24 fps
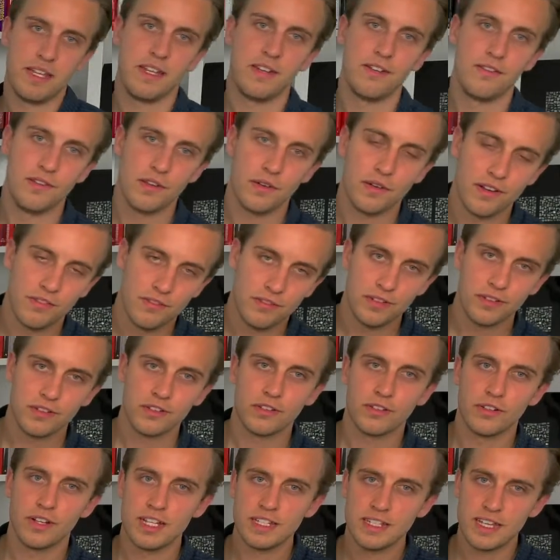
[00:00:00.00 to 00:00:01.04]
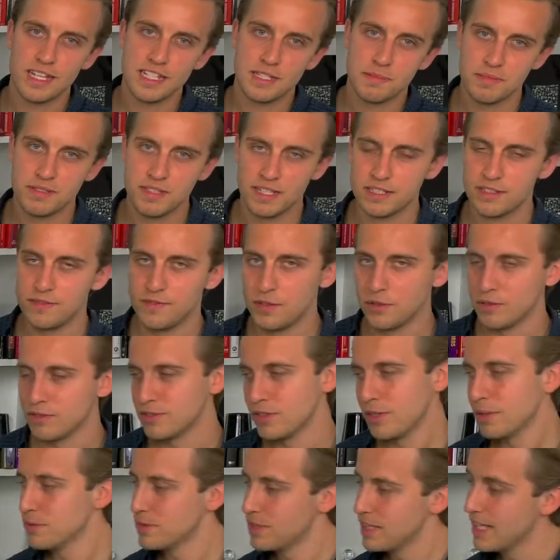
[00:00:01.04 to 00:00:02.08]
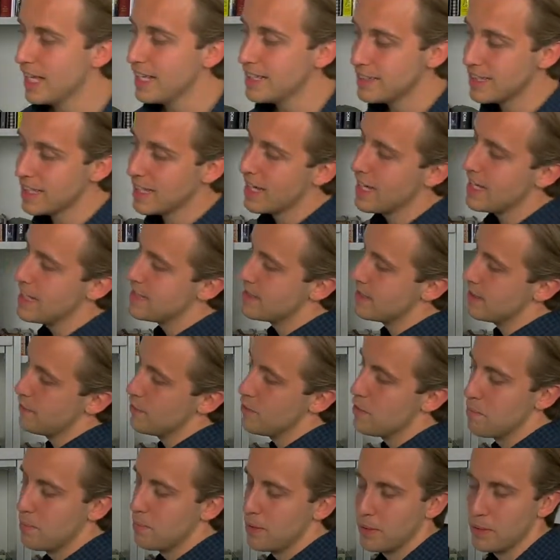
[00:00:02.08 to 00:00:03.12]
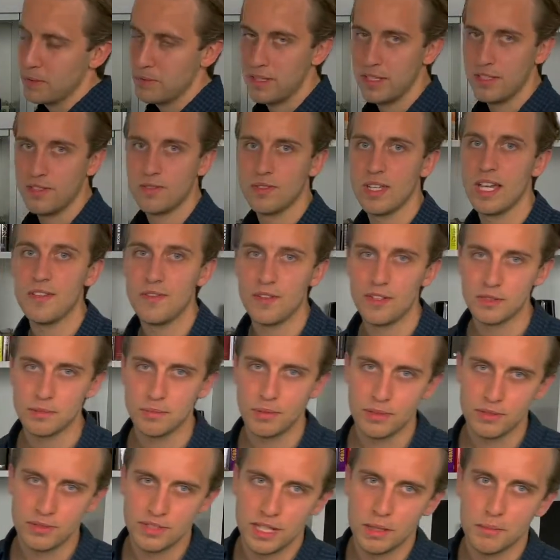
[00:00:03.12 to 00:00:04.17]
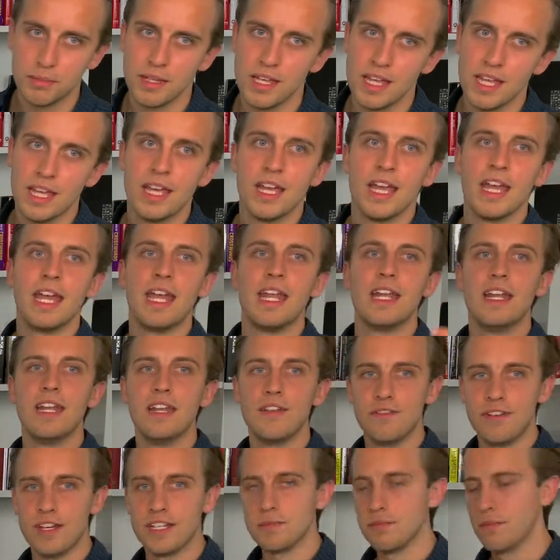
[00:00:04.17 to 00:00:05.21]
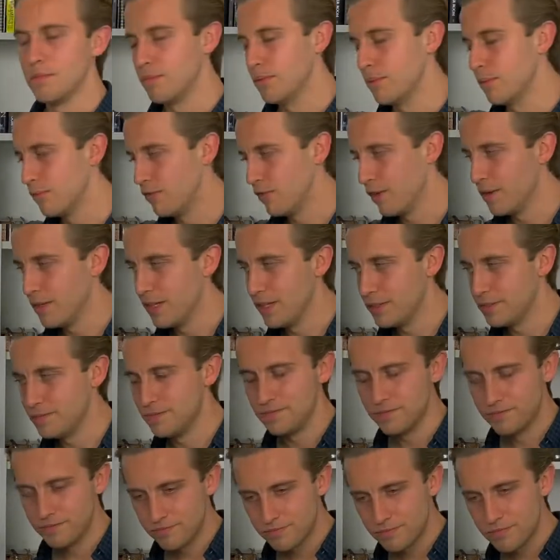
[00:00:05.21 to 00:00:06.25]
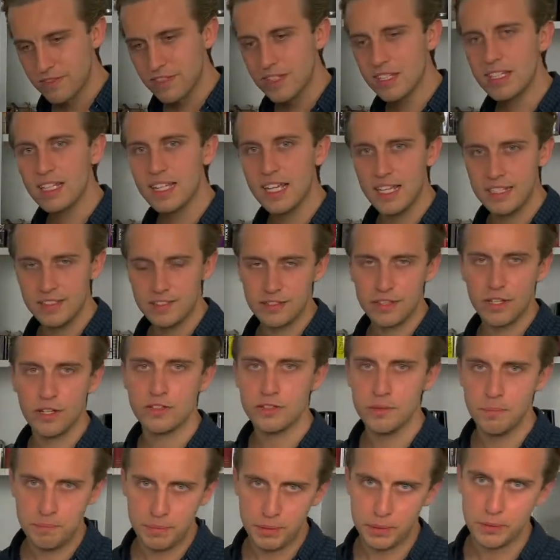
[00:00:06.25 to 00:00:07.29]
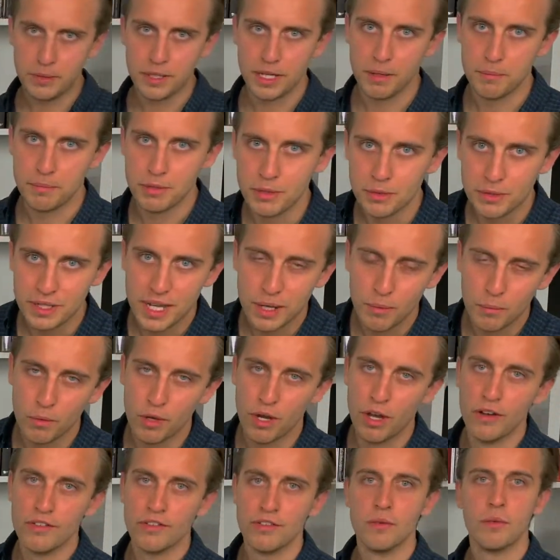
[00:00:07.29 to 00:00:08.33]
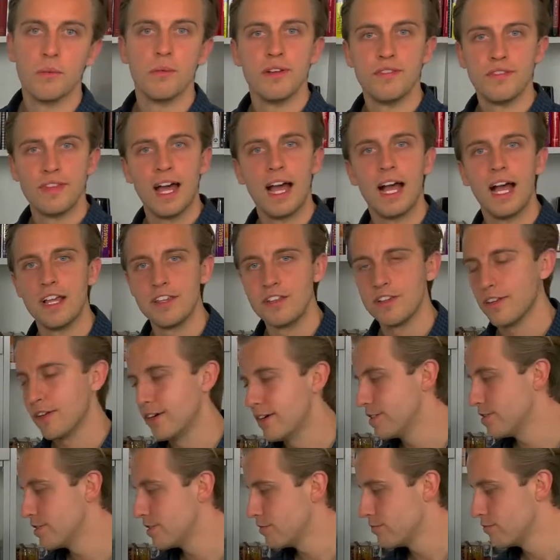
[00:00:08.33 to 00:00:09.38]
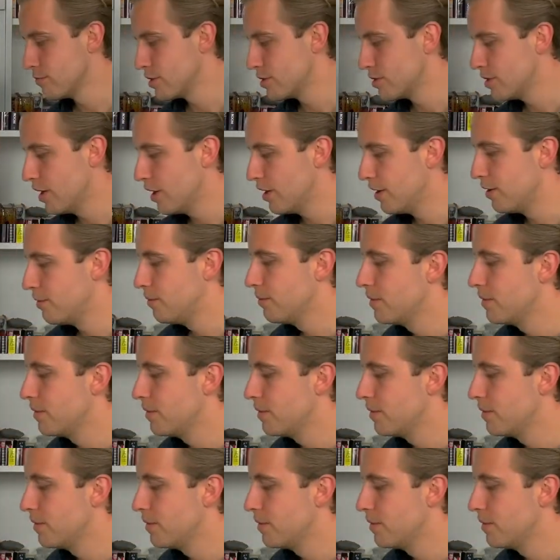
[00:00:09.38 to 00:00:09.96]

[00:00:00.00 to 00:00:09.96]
of your efforts creates 80% of your results, and that's the case if you build this savings pot up in an investment portfolio and start to build up your net worth with that annualized return.